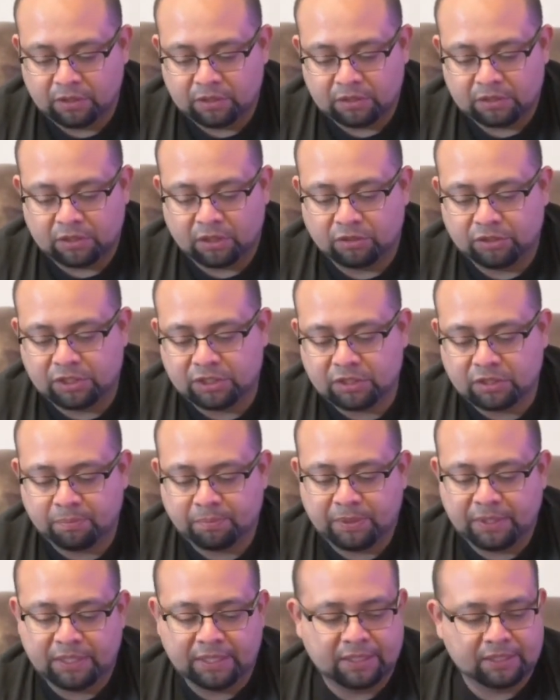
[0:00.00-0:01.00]
So it just
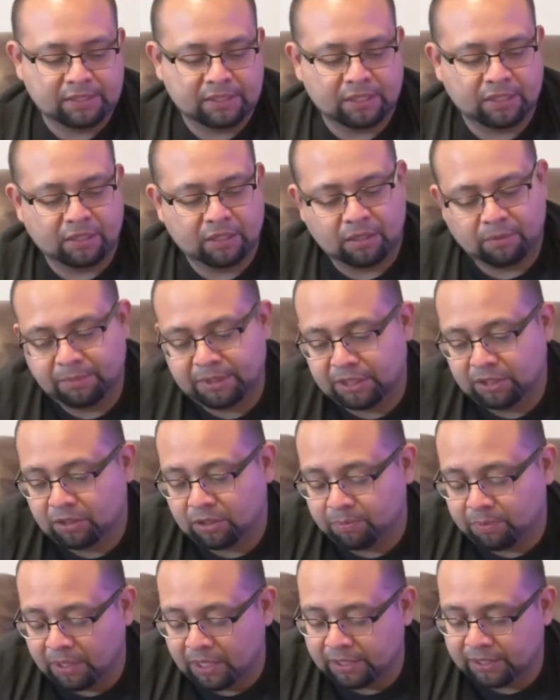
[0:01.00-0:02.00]
depends. I mean, you
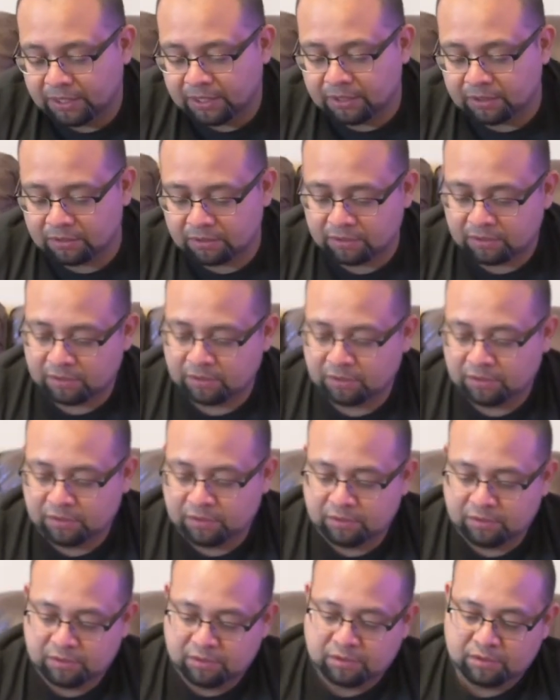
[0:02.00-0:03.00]
could probably get
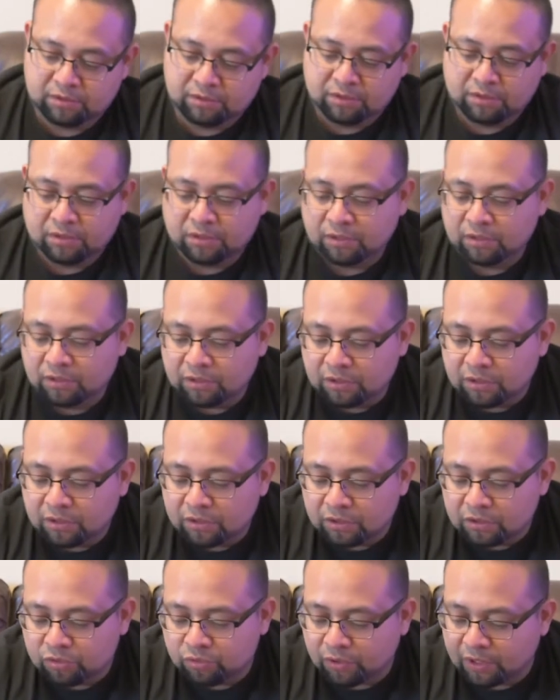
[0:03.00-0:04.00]

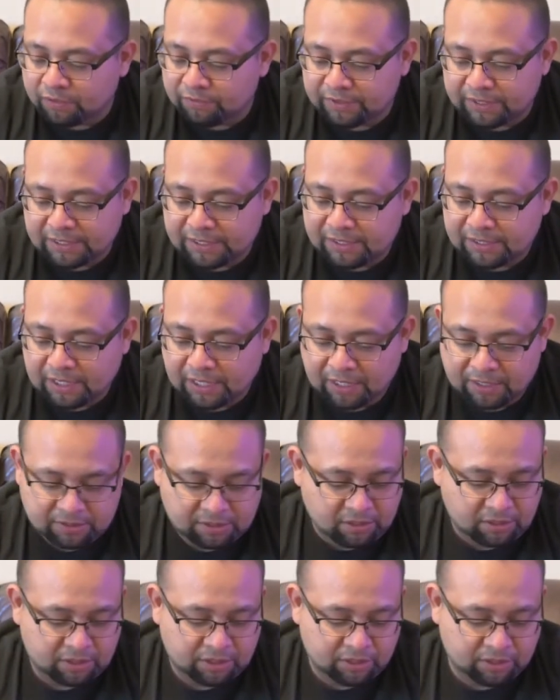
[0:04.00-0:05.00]
12 of these guys
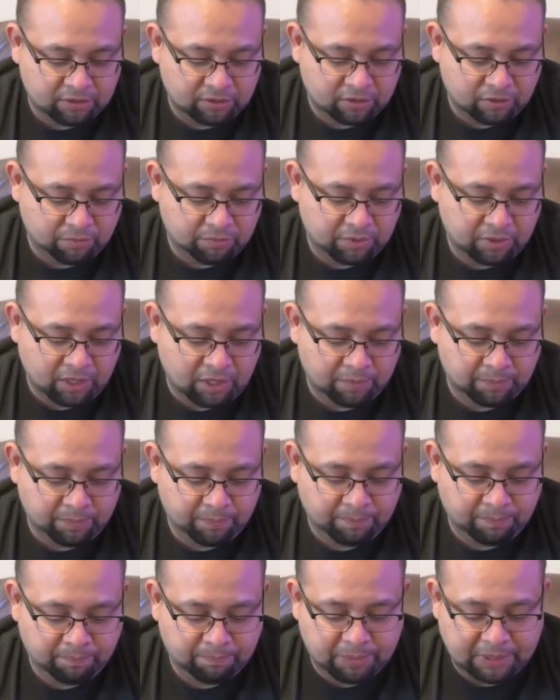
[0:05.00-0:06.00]
on here, no
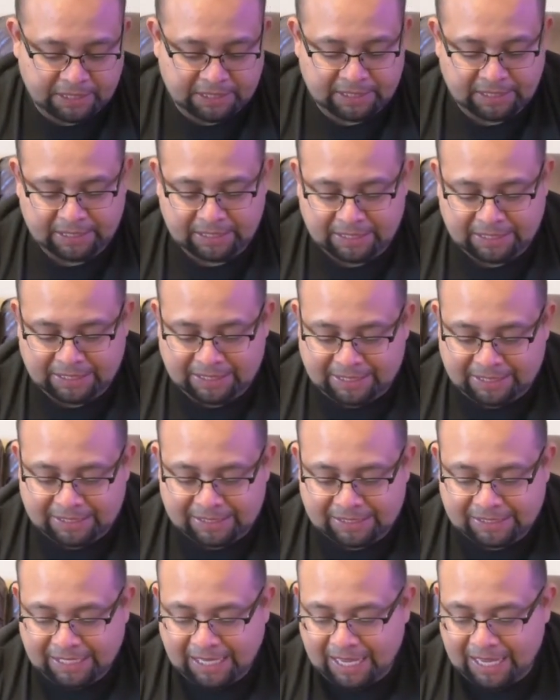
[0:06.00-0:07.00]
problem. But
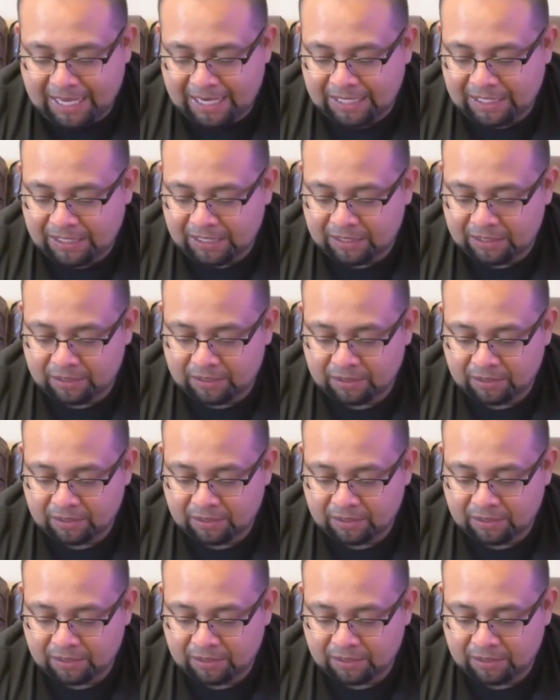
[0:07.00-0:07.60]
9,